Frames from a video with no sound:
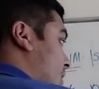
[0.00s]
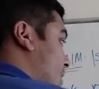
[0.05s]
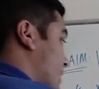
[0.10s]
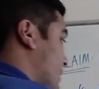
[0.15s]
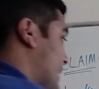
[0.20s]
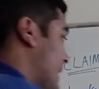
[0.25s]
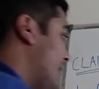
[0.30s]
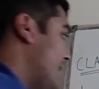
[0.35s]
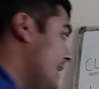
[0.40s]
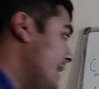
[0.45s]

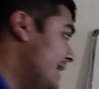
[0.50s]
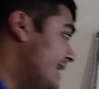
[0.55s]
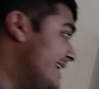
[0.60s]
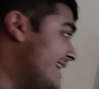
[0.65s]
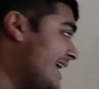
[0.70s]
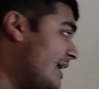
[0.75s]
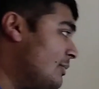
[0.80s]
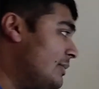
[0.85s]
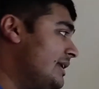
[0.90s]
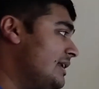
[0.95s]
Okay,
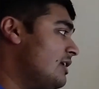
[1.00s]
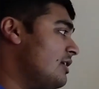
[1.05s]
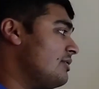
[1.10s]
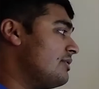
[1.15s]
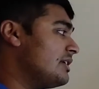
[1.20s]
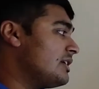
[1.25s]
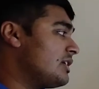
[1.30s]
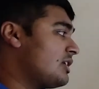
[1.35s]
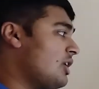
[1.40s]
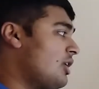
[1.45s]
now we know
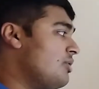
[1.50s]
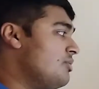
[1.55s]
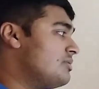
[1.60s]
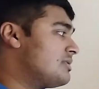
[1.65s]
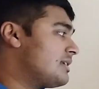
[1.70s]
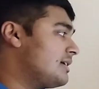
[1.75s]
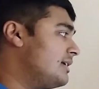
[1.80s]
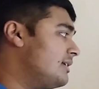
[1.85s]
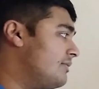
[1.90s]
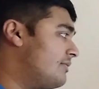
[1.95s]
that
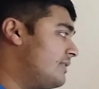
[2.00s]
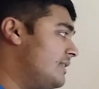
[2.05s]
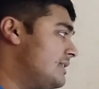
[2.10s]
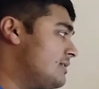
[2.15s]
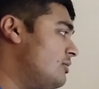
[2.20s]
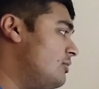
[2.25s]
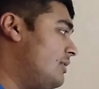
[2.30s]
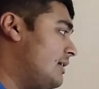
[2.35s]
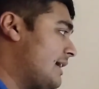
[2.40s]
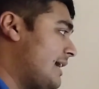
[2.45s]
cosine of theta,
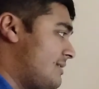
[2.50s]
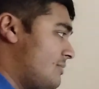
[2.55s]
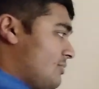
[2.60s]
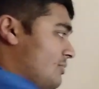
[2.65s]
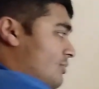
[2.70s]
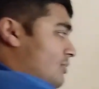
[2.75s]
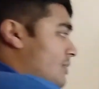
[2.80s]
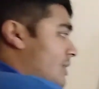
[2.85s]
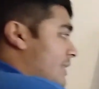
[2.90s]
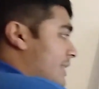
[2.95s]
oh, I guess
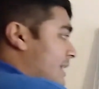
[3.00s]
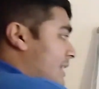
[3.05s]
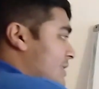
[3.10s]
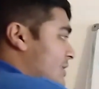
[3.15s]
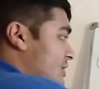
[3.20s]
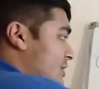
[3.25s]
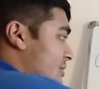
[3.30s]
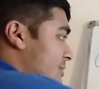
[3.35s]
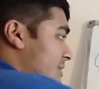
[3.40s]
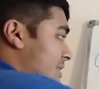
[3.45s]
one thing I
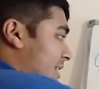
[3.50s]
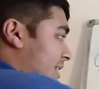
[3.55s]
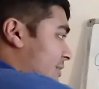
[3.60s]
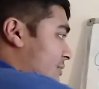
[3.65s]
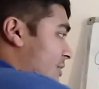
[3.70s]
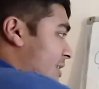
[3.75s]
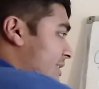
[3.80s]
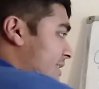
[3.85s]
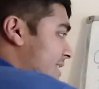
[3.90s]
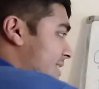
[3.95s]
should do is I
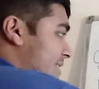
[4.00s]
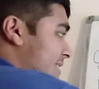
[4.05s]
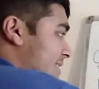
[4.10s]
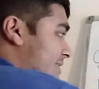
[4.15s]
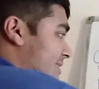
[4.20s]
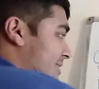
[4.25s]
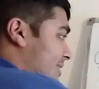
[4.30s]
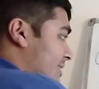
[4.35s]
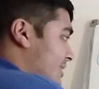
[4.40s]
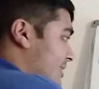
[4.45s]
can write this
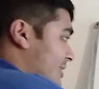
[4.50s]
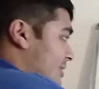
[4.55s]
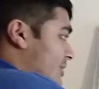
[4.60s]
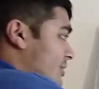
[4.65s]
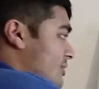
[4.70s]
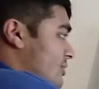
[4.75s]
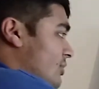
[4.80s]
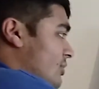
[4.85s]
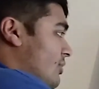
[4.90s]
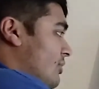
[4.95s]
as
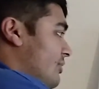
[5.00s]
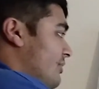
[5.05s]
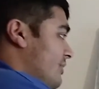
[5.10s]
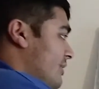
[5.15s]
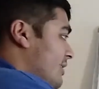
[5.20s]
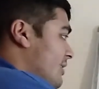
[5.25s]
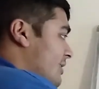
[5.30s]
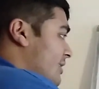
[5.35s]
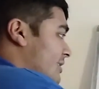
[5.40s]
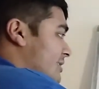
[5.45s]
sort of
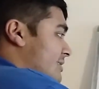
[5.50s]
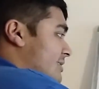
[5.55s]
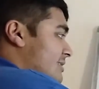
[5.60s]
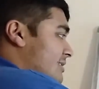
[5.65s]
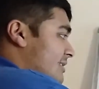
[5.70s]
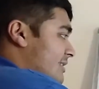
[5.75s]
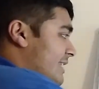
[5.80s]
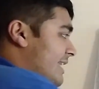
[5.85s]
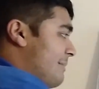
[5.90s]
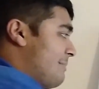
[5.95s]

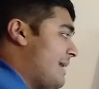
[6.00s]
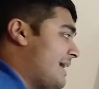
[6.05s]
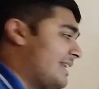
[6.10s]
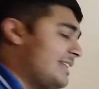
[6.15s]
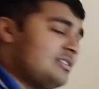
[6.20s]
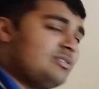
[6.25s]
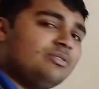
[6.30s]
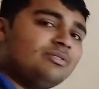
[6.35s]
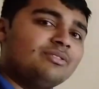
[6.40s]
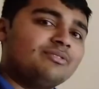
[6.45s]
the
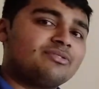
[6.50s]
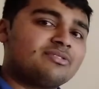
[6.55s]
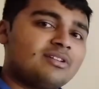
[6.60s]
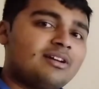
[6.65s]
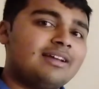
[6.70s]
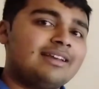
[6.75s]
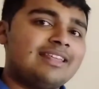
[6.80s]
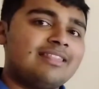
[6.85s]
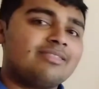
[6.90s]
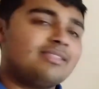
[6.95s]
magnitude of
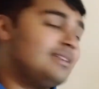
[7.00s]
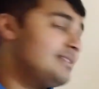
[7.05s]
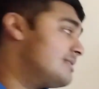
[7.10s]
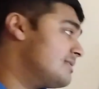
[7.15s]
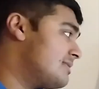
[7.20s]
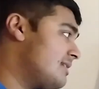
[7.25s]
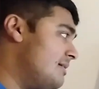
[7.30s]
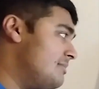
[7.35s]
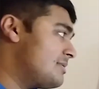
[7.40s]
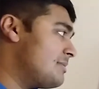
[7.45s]
sine n
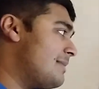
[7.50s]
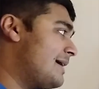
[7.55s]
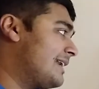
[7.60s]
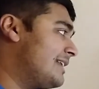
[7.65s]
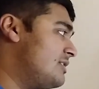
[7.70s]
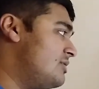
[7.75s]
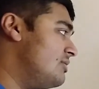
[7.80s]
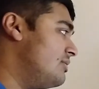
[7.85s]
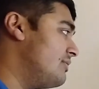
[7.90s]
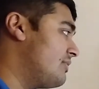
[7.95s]
theta times the
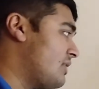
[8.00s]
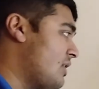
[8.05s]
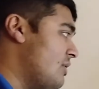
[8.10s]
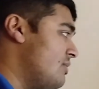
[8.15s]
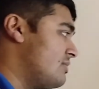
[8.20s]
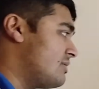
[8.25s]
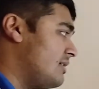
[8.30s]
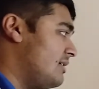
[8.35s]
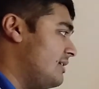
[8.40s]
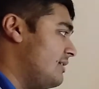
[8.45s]
magnitude of
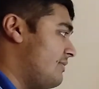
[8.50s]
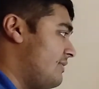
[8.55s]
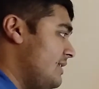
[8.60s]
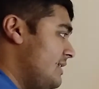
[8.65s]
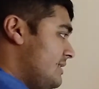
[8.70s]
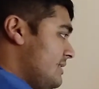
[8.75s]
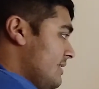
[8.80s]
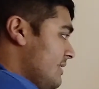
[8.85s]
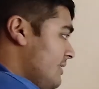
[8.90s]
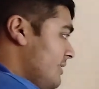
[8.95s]
cosine of
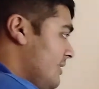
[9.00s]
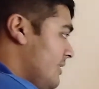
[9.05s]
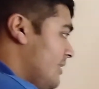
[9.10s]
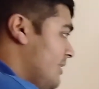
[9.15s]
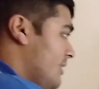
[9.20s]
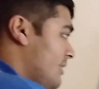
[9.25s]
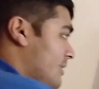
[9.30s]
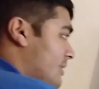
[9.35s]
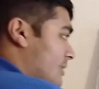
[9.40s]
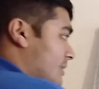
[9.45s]
theta.
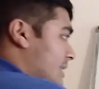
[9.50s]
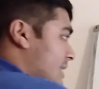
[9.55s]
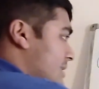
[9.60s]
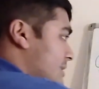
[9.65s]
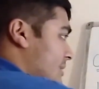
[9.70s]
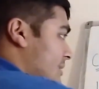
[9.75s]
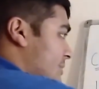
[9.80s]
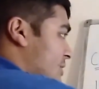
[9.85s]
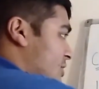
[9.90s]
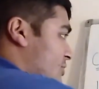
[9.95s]
Okay,
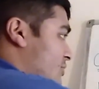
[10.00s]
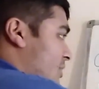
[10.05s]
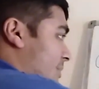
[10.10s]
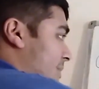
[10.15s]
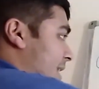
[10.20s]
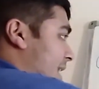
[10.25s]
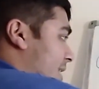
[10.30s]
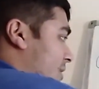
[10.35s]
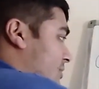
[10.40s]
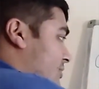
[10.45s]
so let me just rub
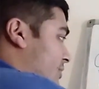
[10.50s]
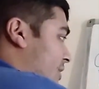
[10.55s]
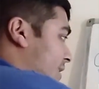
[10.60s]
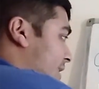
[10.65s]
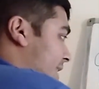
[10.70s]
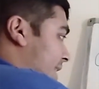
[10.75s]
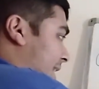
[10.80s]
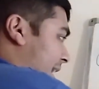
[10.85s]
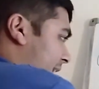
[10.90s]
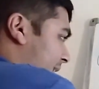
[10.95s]
that out and write
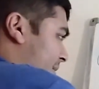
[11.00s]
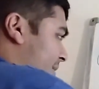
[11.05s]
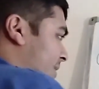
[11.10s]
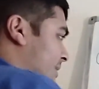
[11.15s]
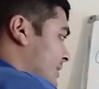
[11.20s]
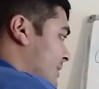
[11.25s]
that again.